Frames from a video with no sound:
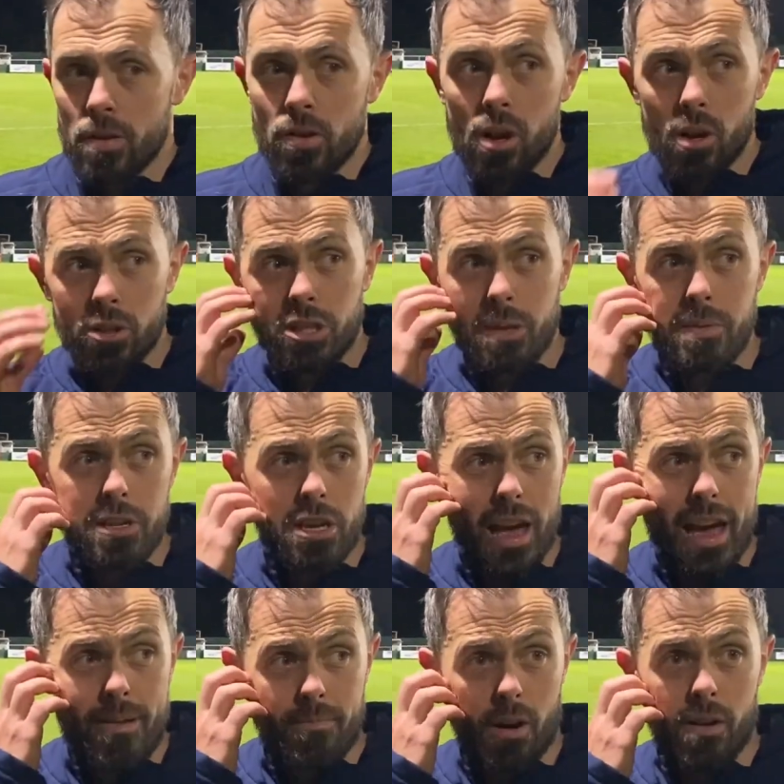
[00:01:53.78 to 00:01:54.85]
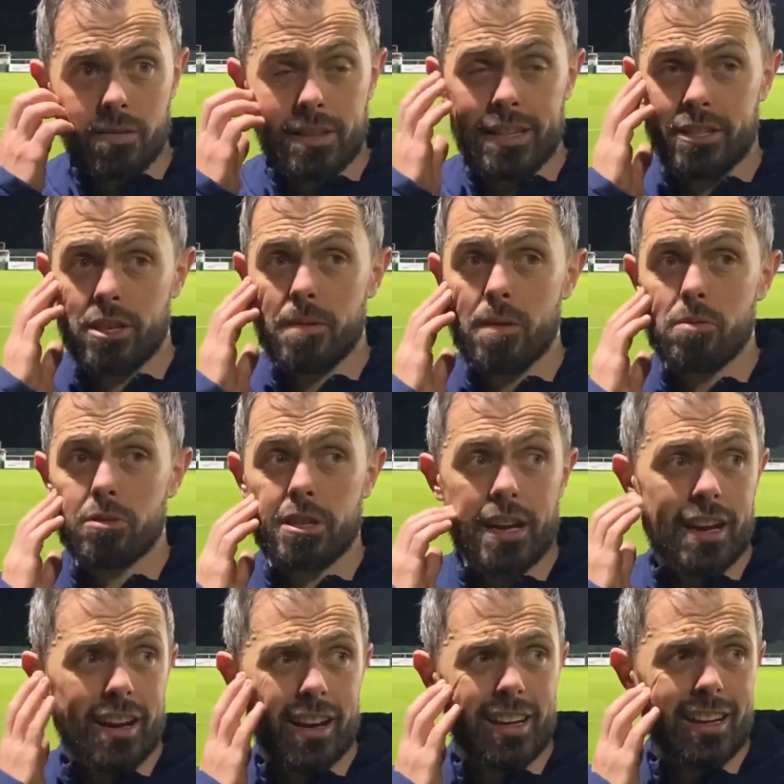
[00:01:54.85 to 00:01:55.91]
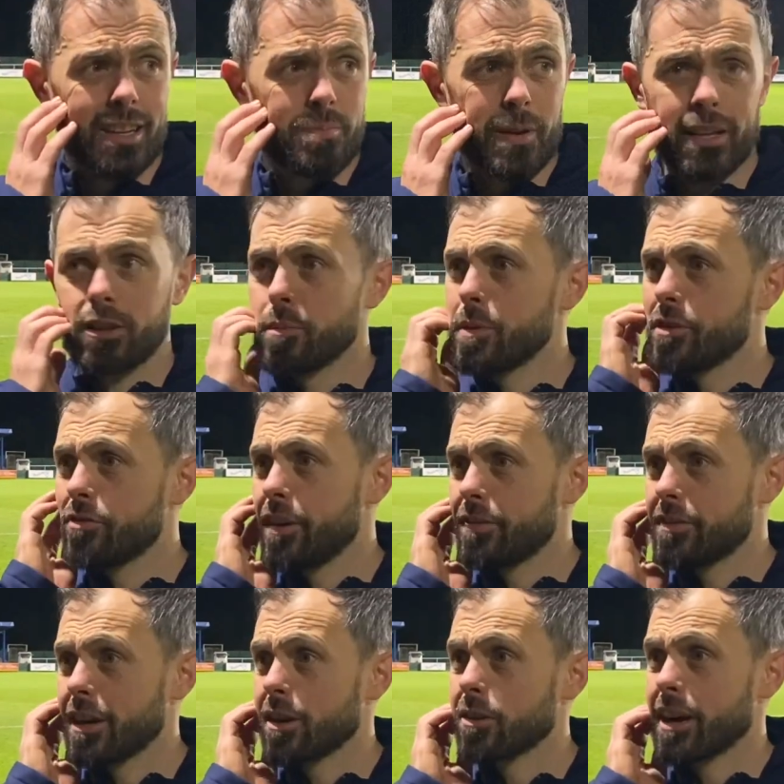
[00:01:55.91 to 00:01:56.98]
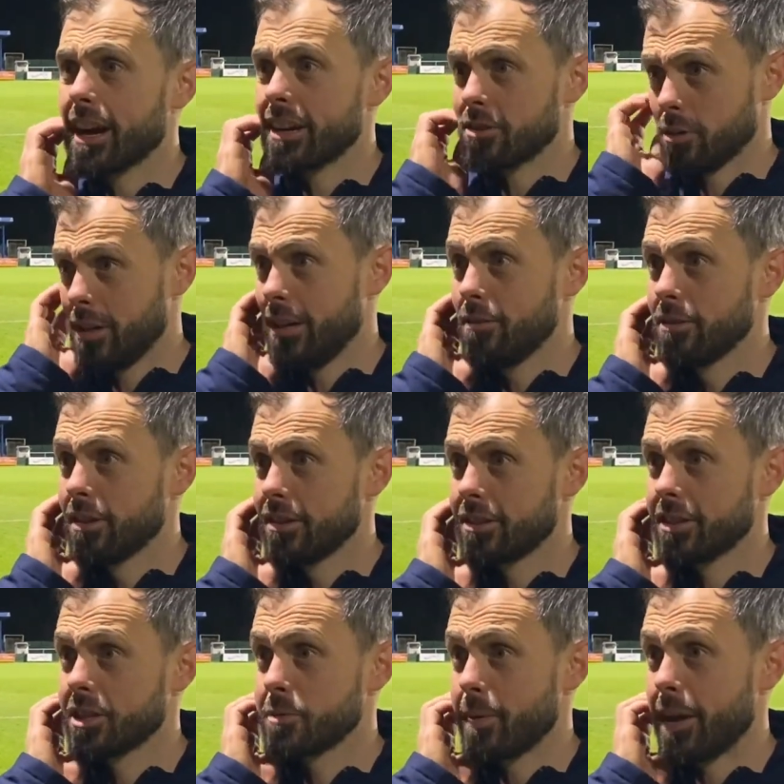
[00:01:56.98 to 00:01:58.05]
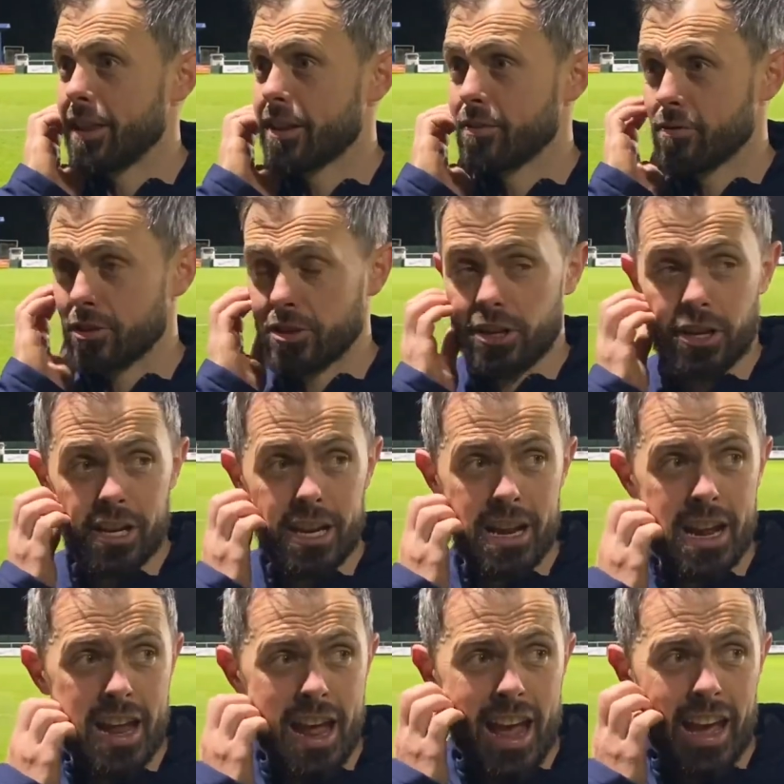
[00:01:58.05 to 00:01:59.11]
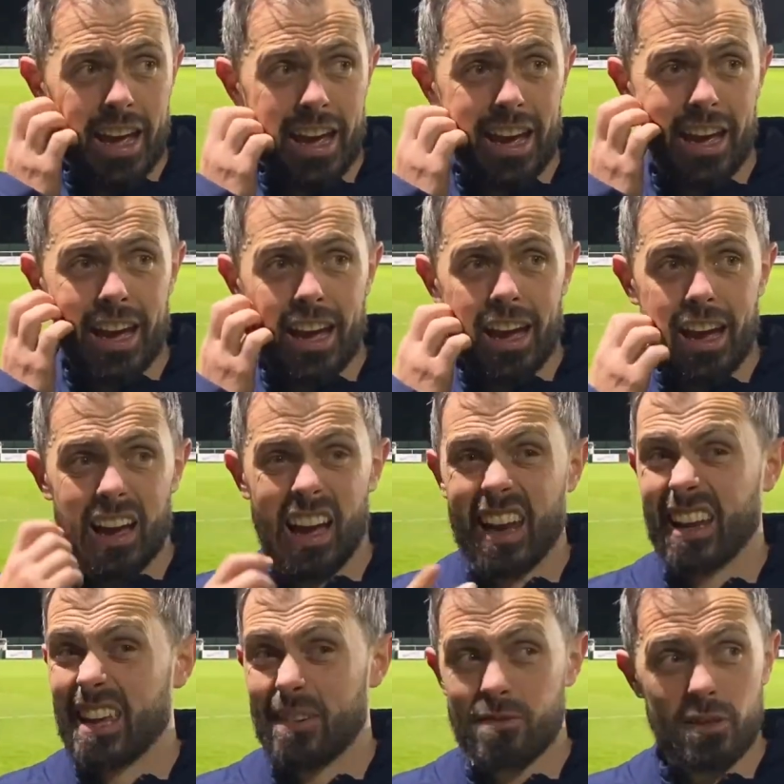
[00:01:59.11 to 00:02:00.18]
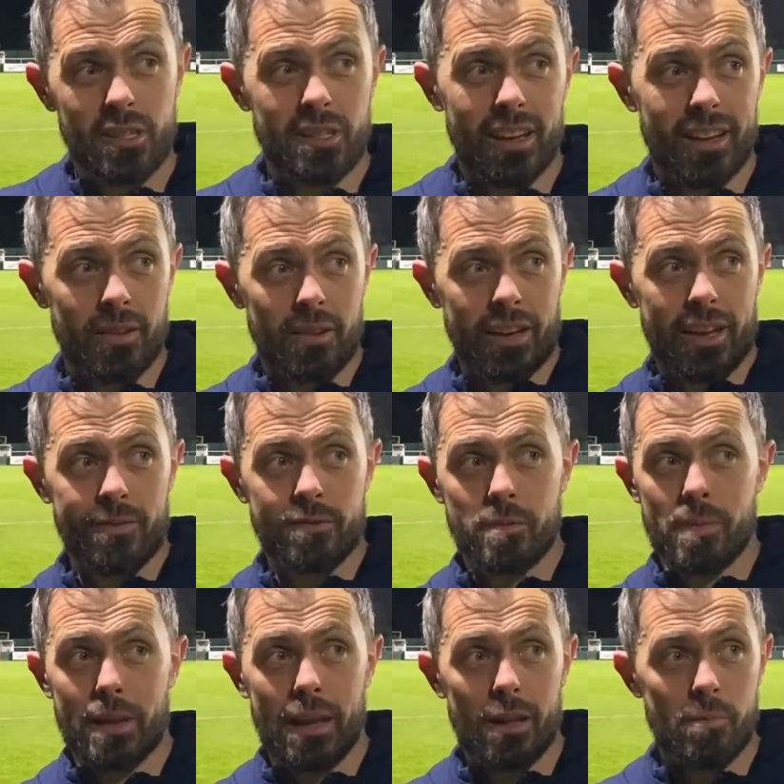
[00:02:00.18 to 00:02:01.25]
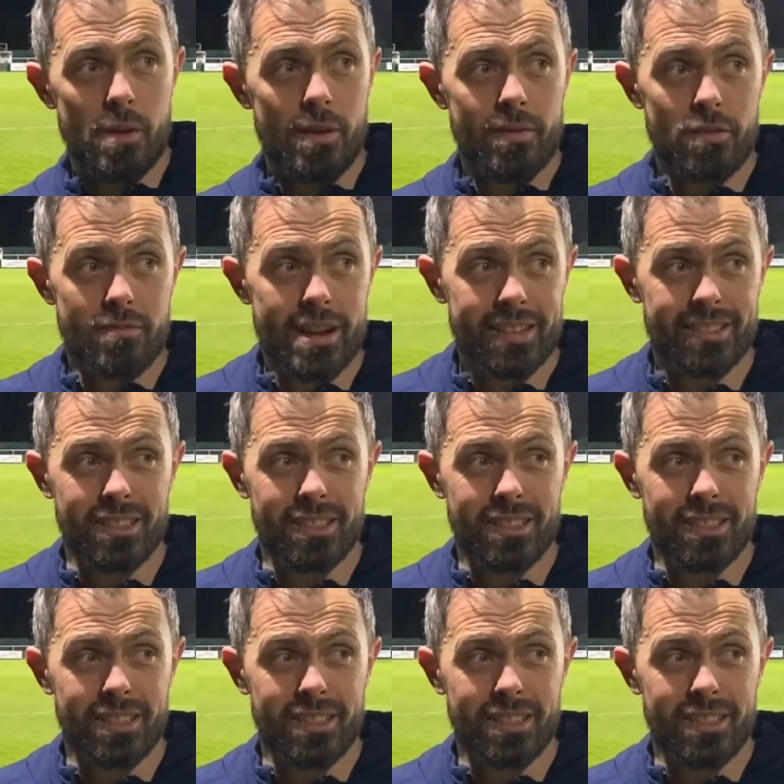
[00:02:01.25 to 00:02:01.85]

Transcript: No, Jimmy. Obviously, Jimmy was. I think he's picked up his 5th yellow card, so he was suspended for tonight. And it gives him a little bit of a rest